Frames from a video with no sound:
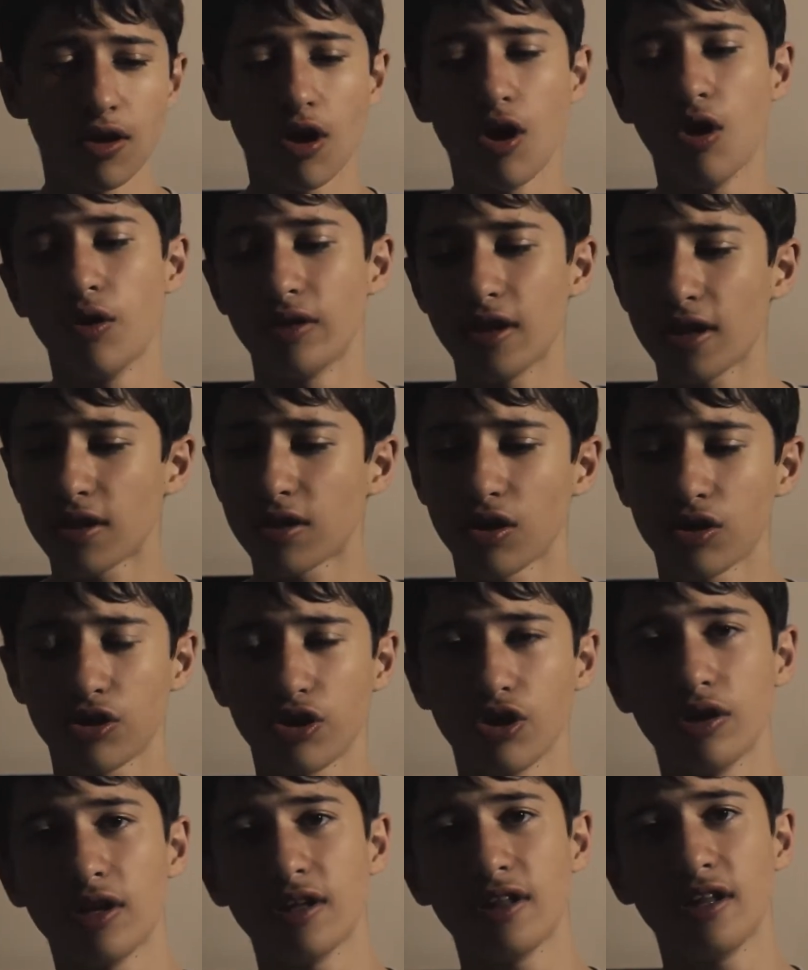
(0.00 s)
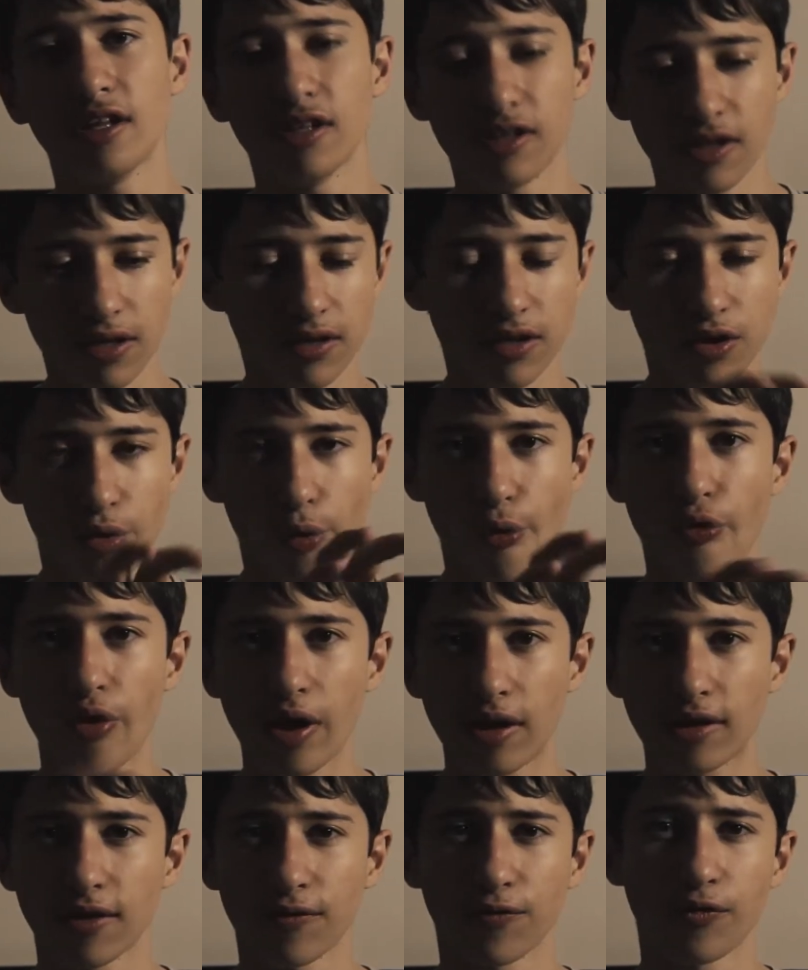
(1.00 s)
oh, that's not good, and then just
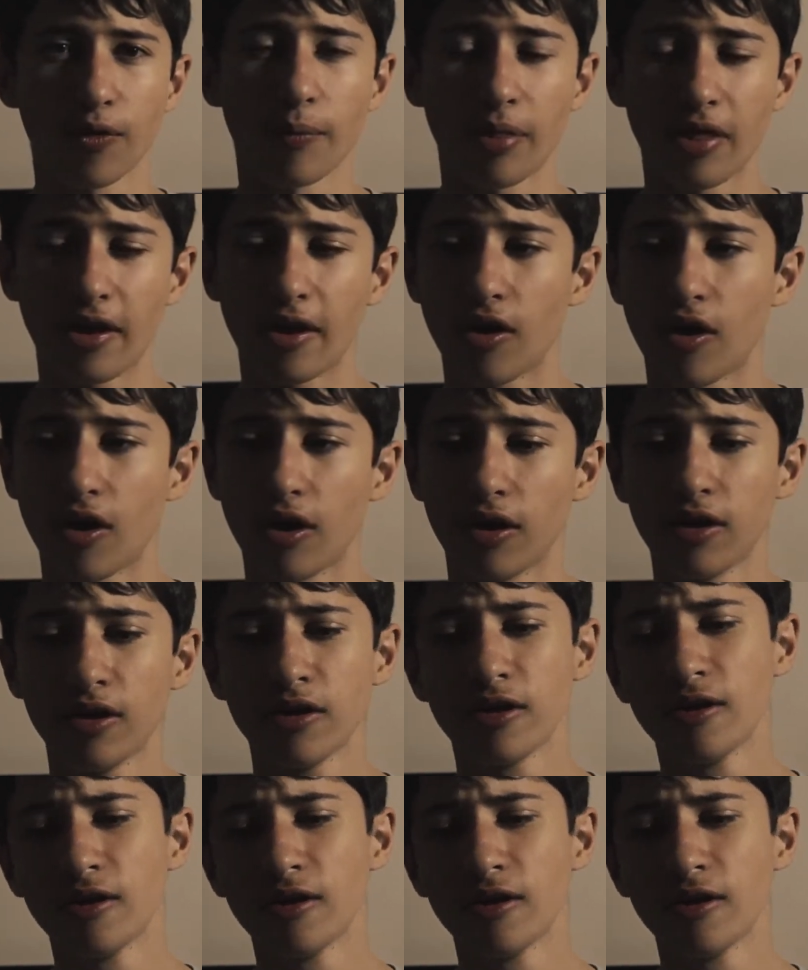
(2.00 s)
correct it from there on.